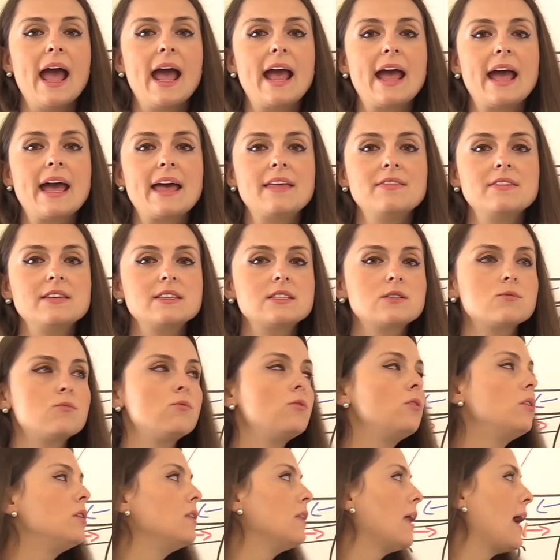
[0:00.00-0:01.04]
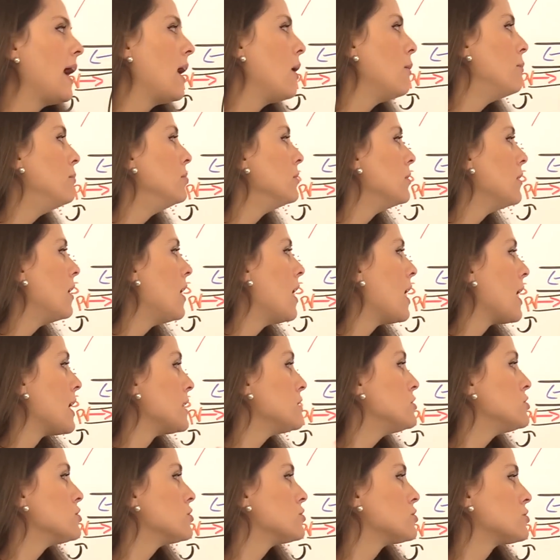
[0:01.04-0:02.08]
and this will allow
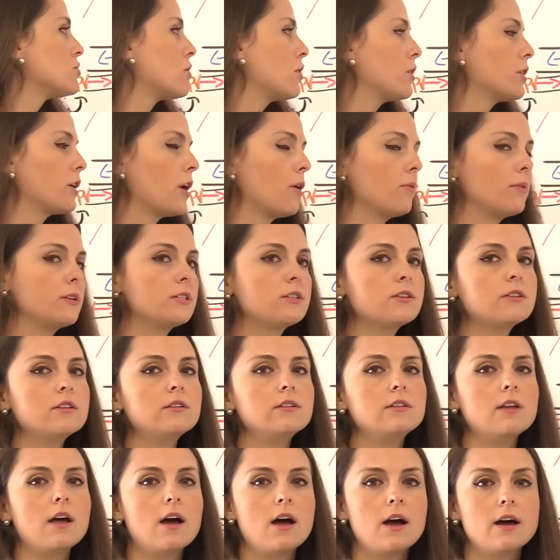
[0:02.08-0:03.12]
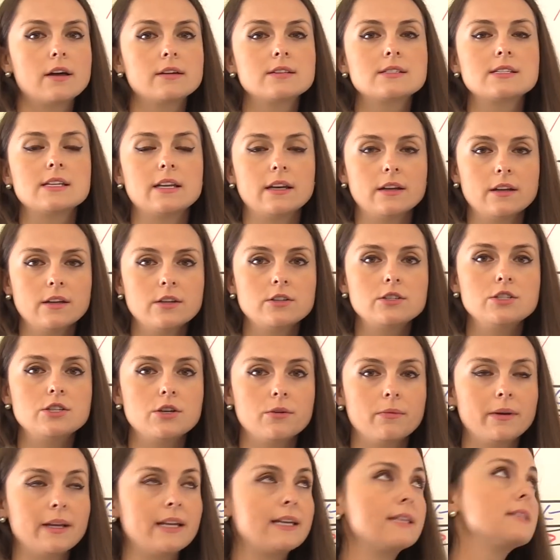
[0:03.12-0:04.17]
blood to start going to the lungs and
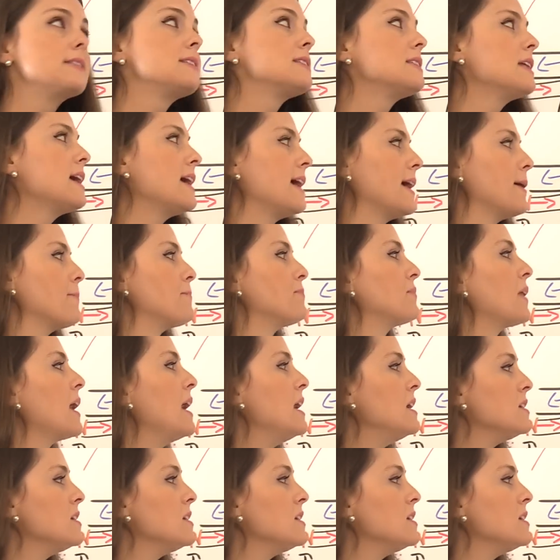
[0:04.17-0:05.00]
doing its thing.